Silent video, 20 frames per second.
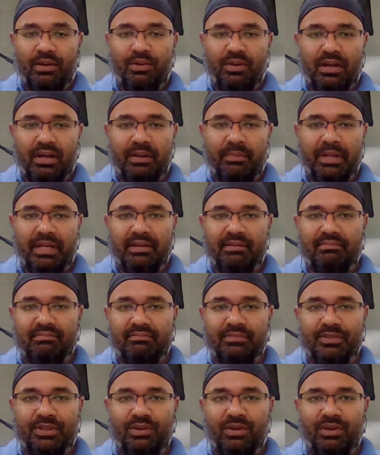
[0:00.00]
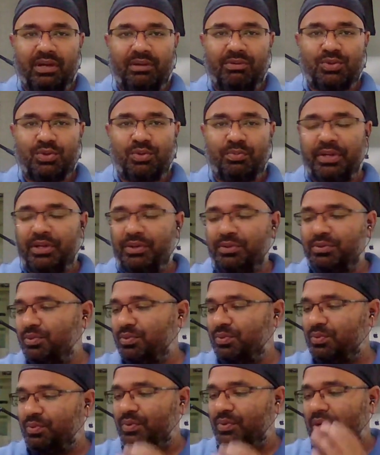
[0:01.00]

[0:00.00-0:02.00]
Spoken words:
I was hoping to